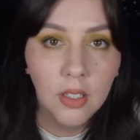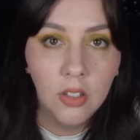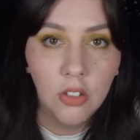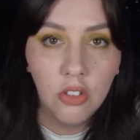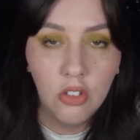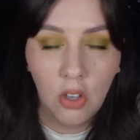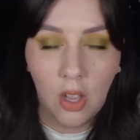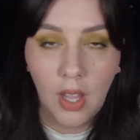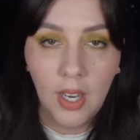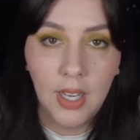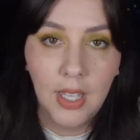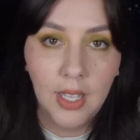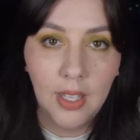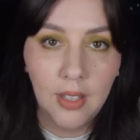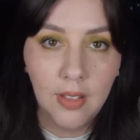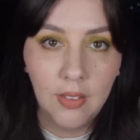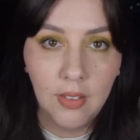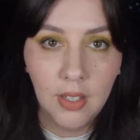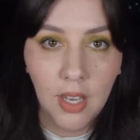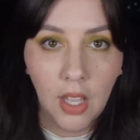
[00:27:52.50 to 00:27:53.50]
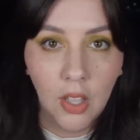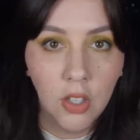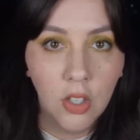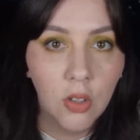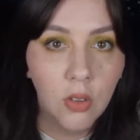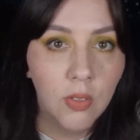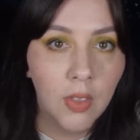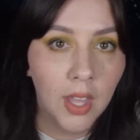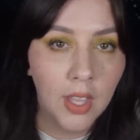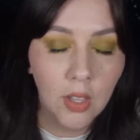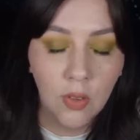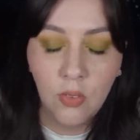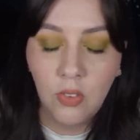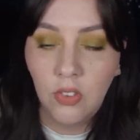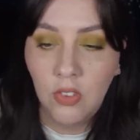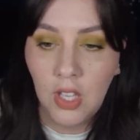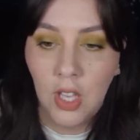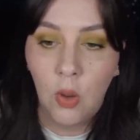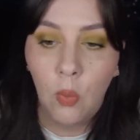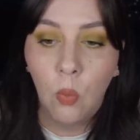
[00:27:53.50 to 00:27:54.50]
John is, and now that you've
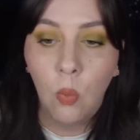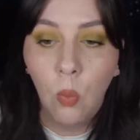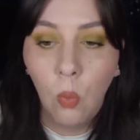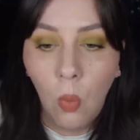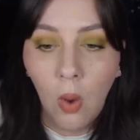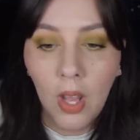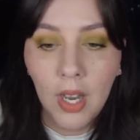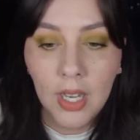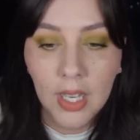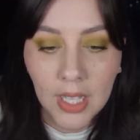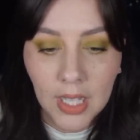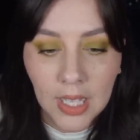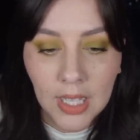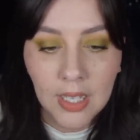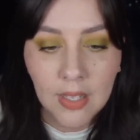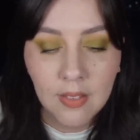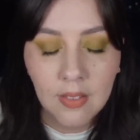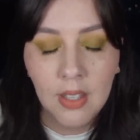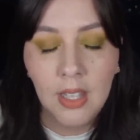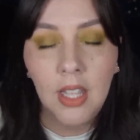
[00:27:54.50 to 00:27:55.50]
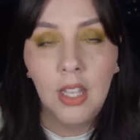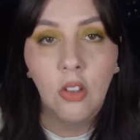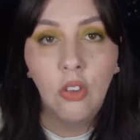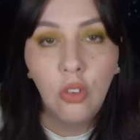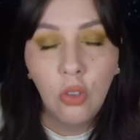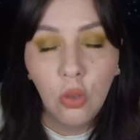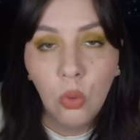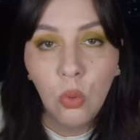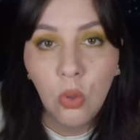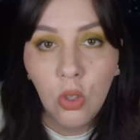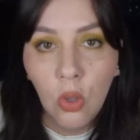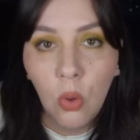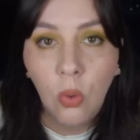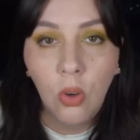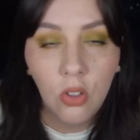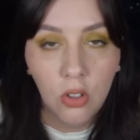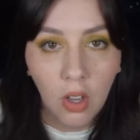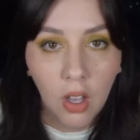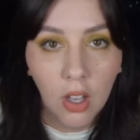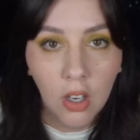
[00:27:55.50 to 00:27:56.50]
seen what he did to
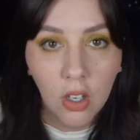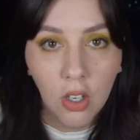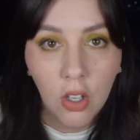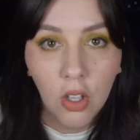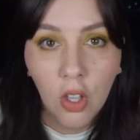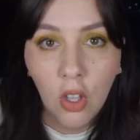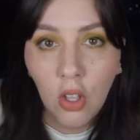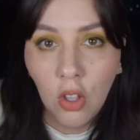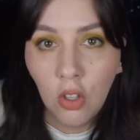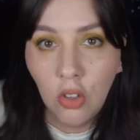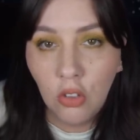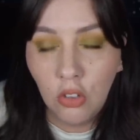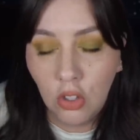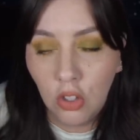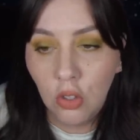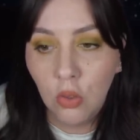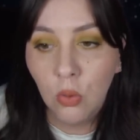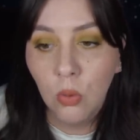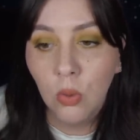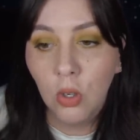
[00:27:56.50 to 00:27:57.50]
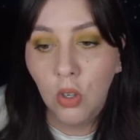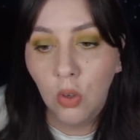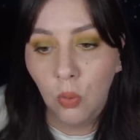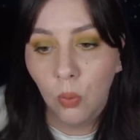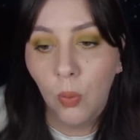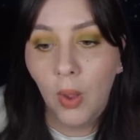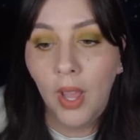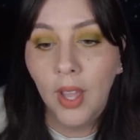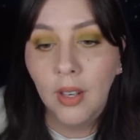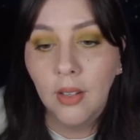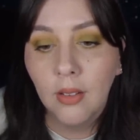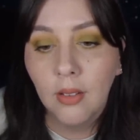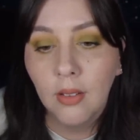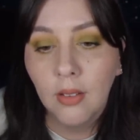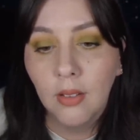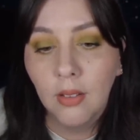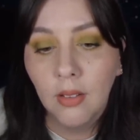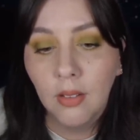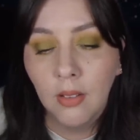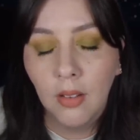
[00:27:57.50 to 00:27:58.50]
your daughter, do you regret
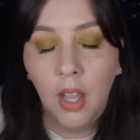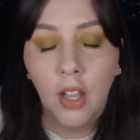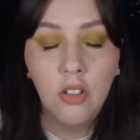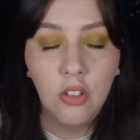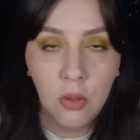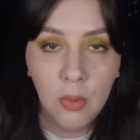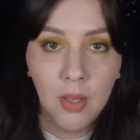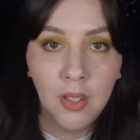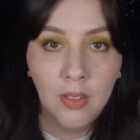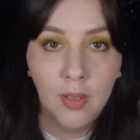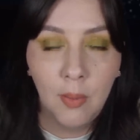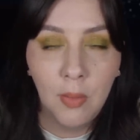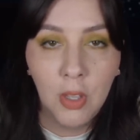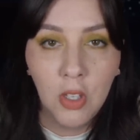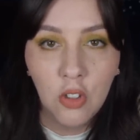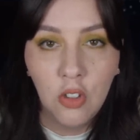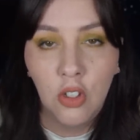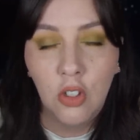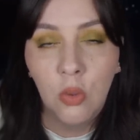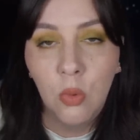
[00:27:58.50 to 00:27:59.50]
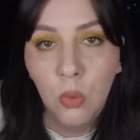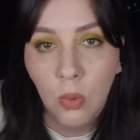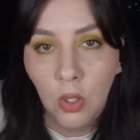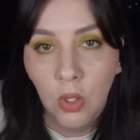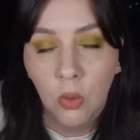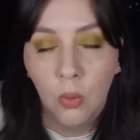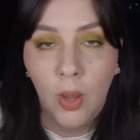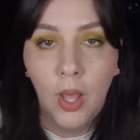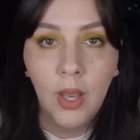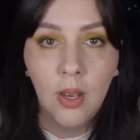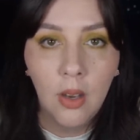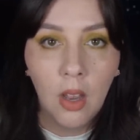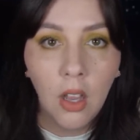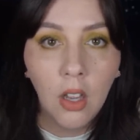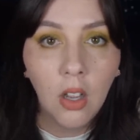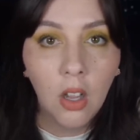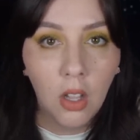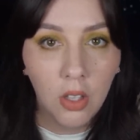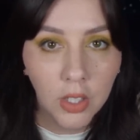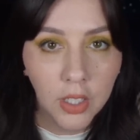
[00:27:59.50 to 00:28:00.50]
not doing something? Do you regret
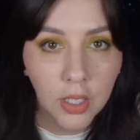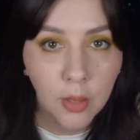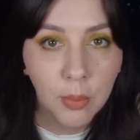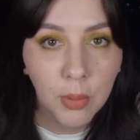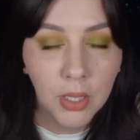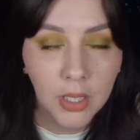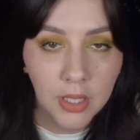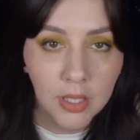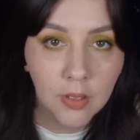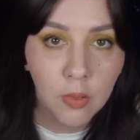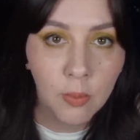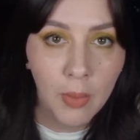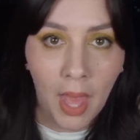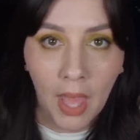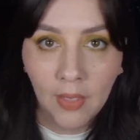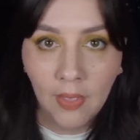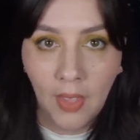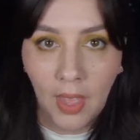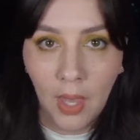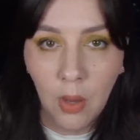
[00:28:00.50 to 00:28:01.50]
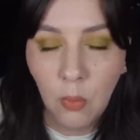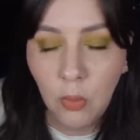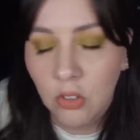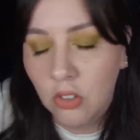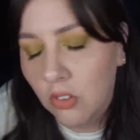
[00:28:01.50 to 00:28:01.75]
not calling the police back then? Which